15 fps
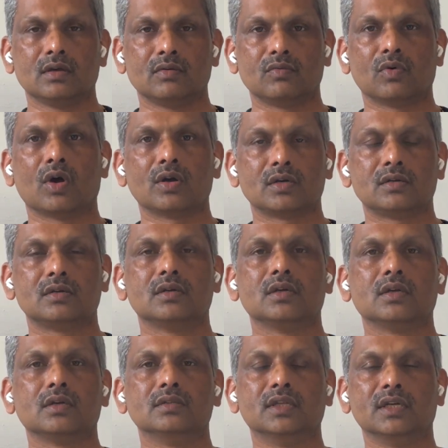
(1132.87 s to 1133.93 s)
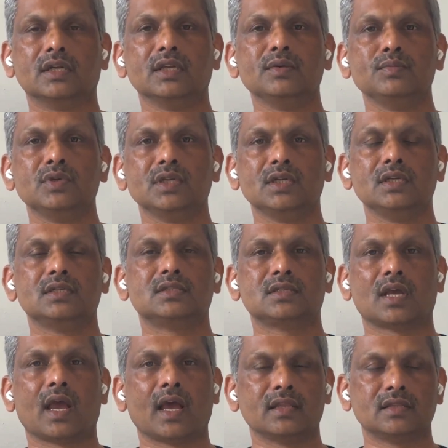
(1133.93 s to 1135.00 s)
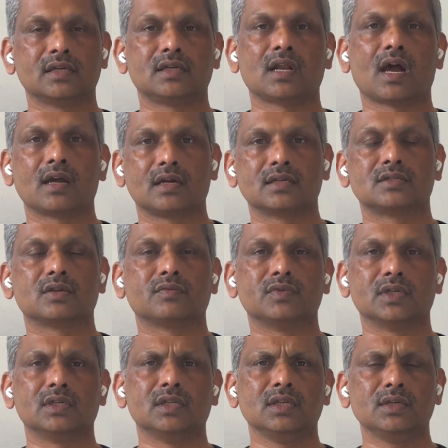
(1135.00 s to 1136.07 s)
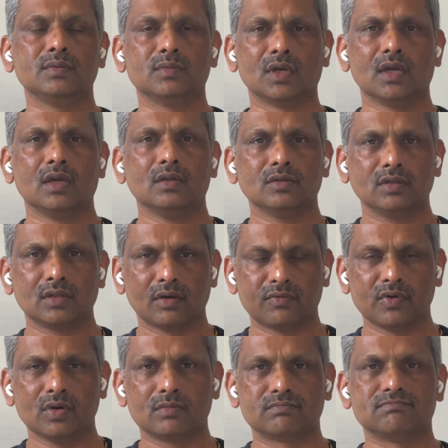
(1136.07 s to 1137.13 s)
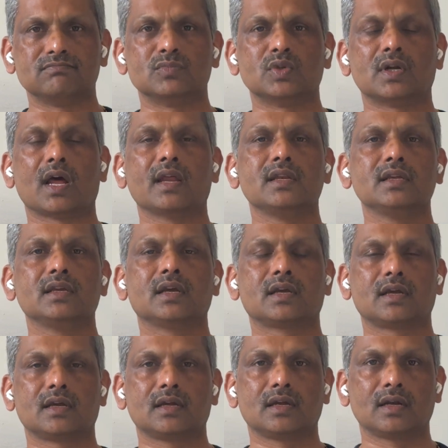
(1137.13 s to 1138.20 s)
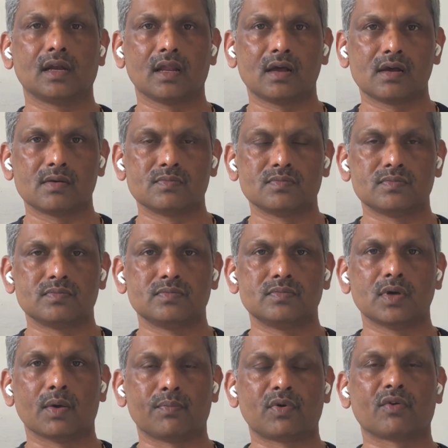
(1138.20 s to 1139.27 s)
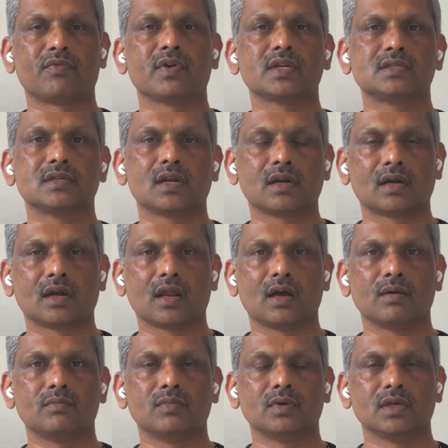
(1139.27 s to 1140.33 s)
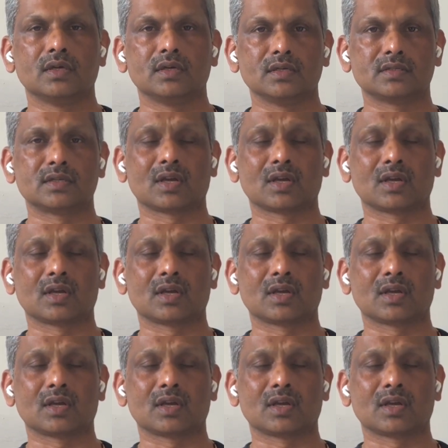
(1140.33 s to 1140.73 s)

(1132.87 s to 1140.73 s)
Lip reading: what the team needs and the targets of the team. So therefore, running a club, a professional club, is a